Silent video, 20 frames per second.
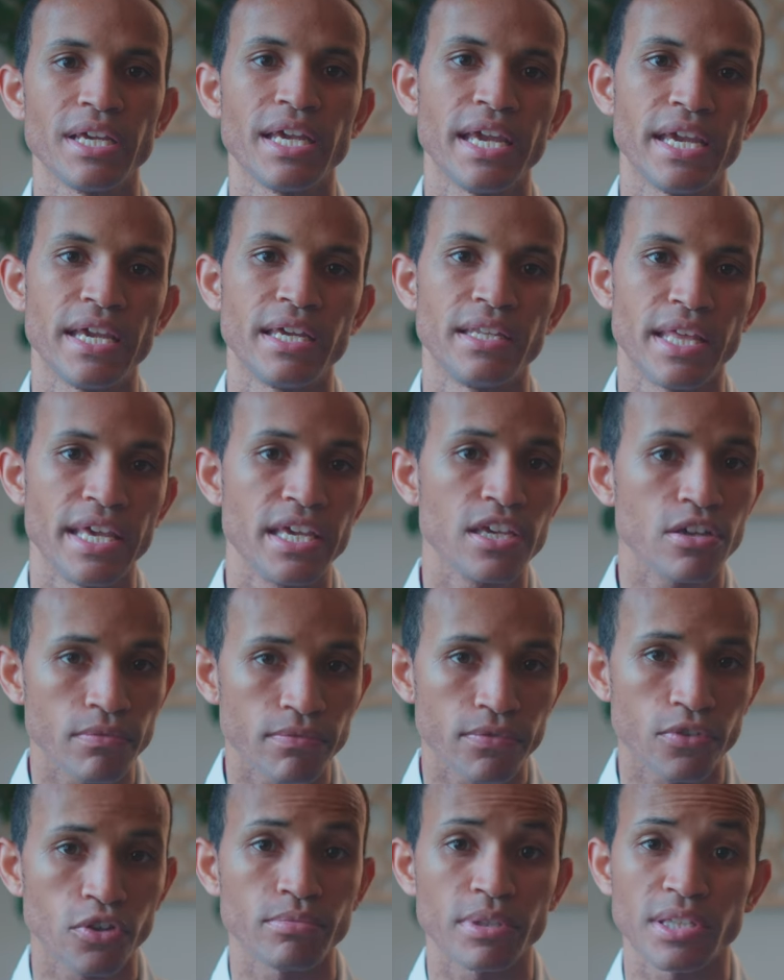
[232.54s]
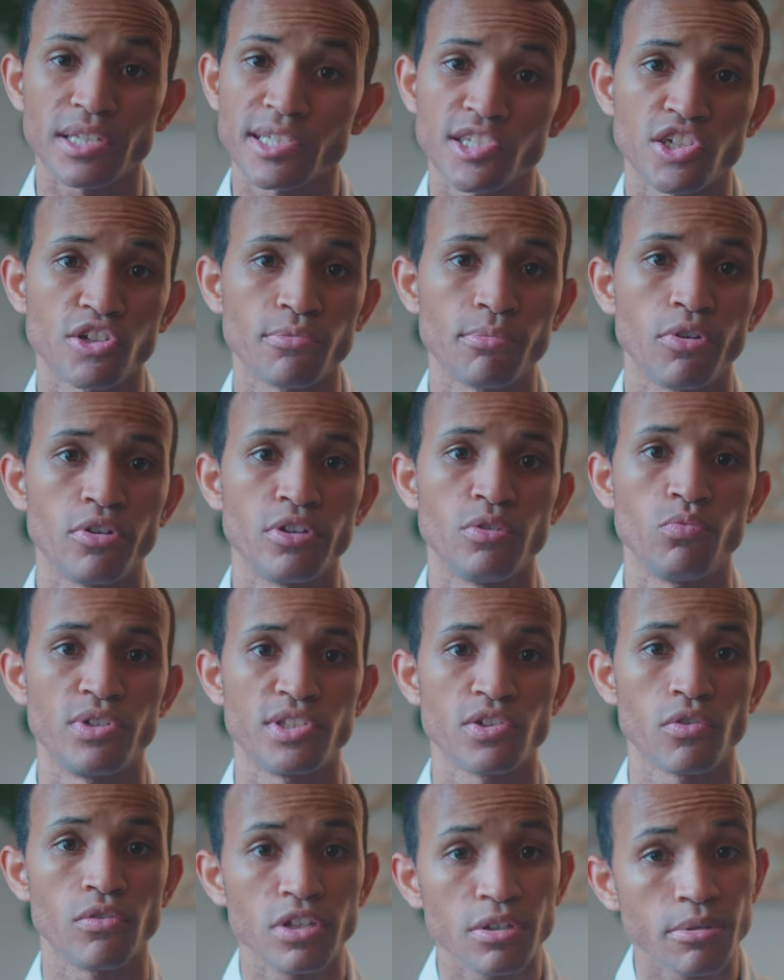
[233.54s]
and they confirmed that the ceremony was
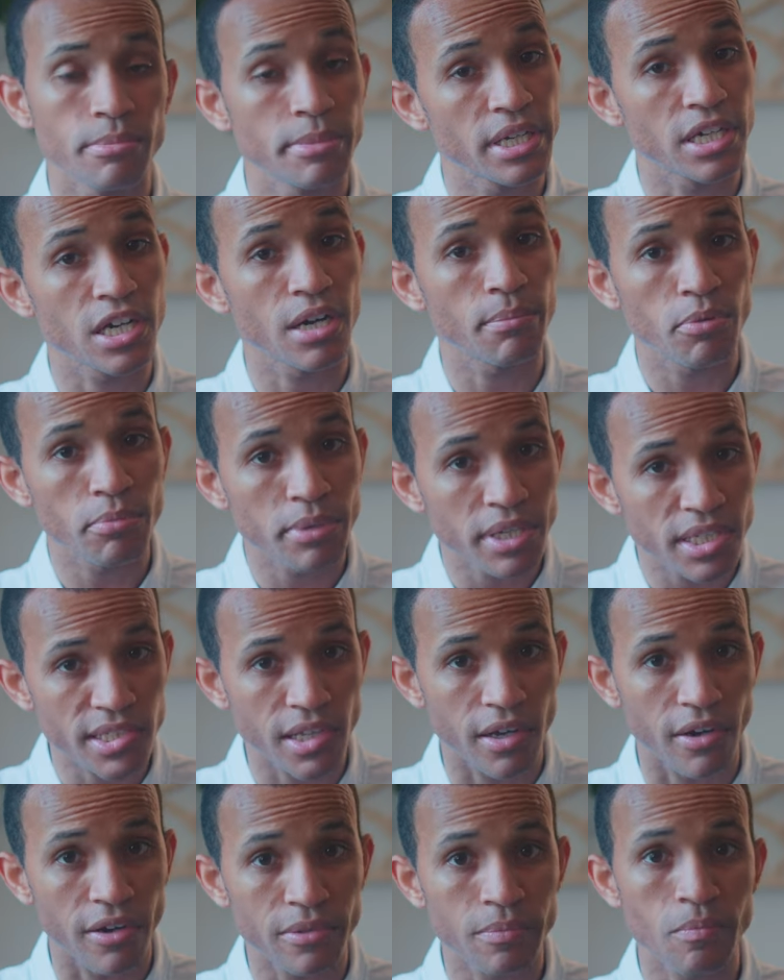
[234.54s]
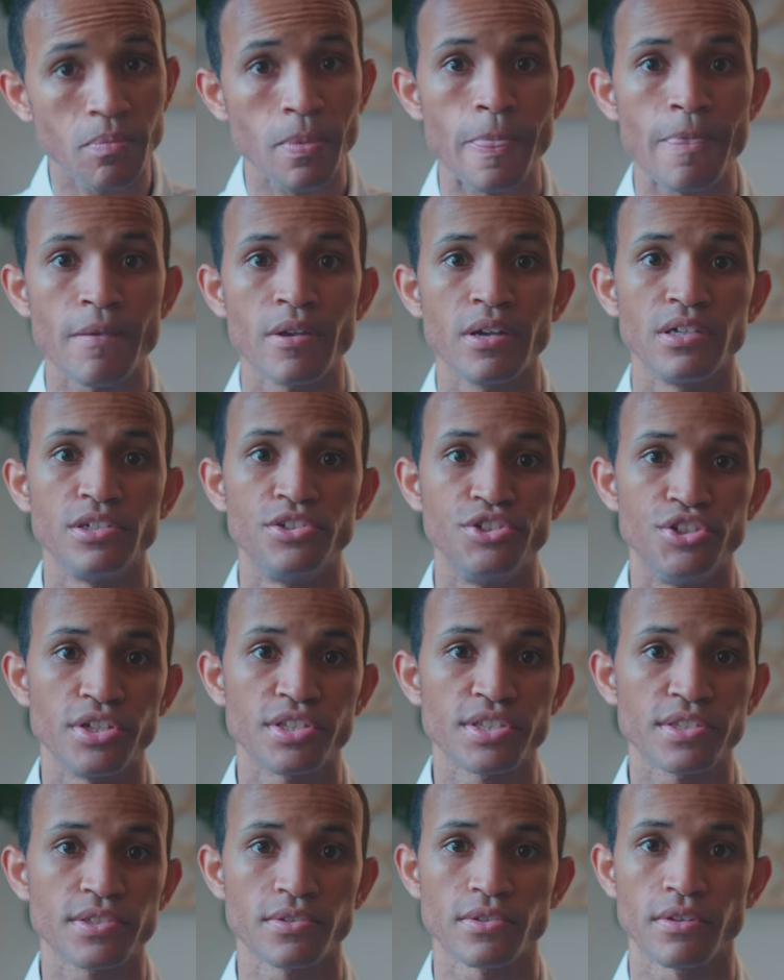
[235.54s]
only gonna be a couple minutes long,
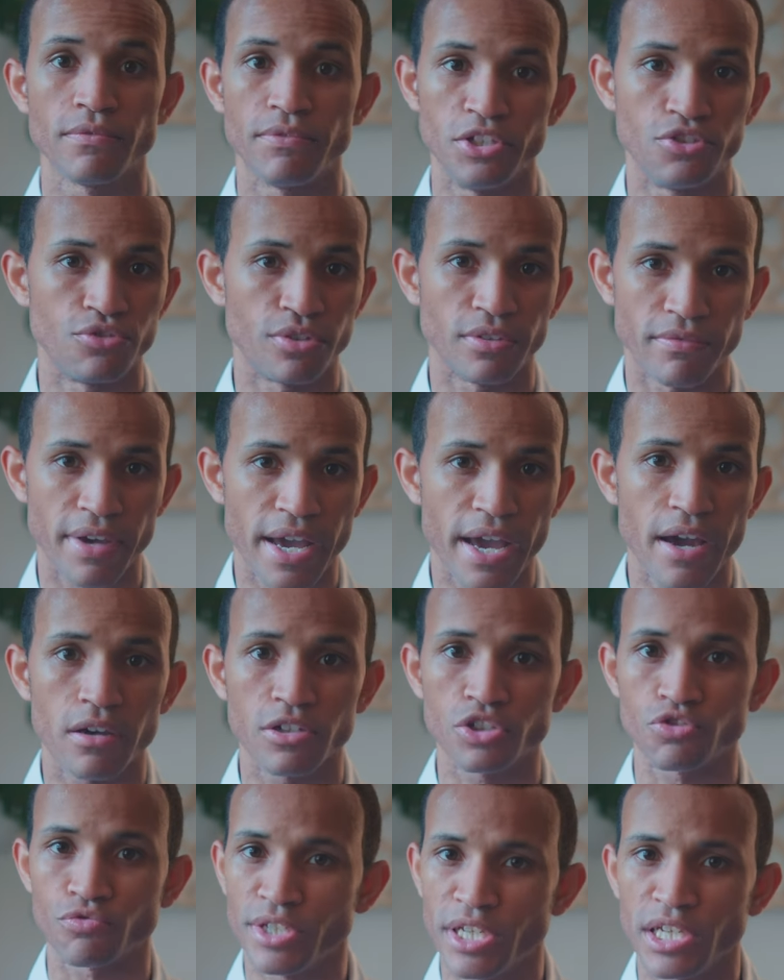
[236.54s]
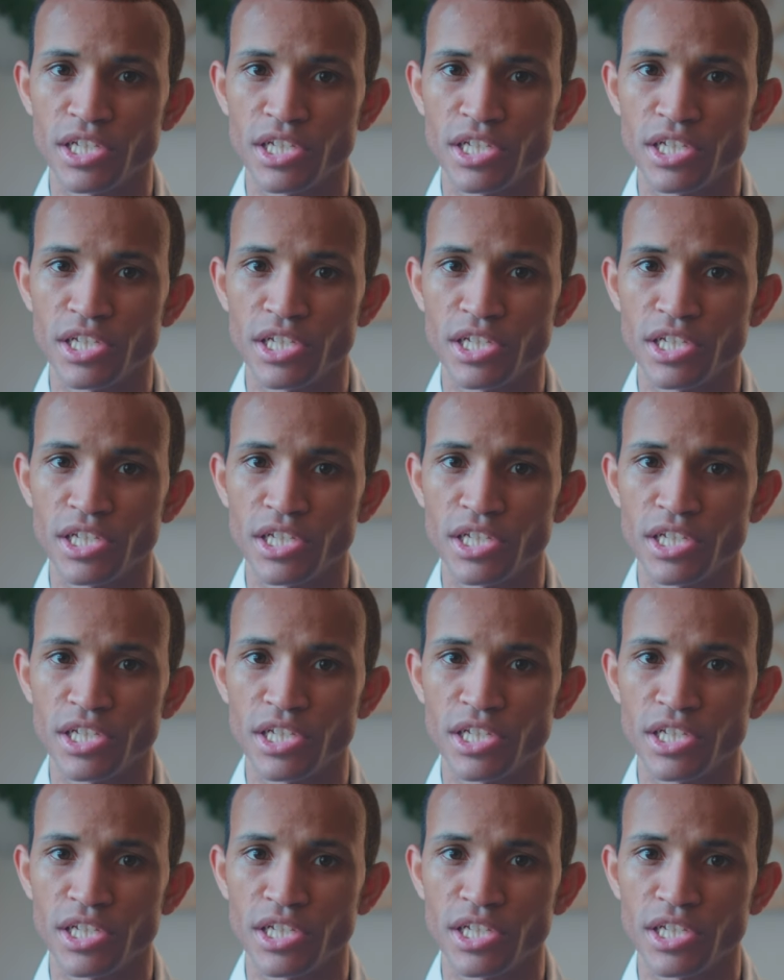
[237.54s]
just featuring vows, ring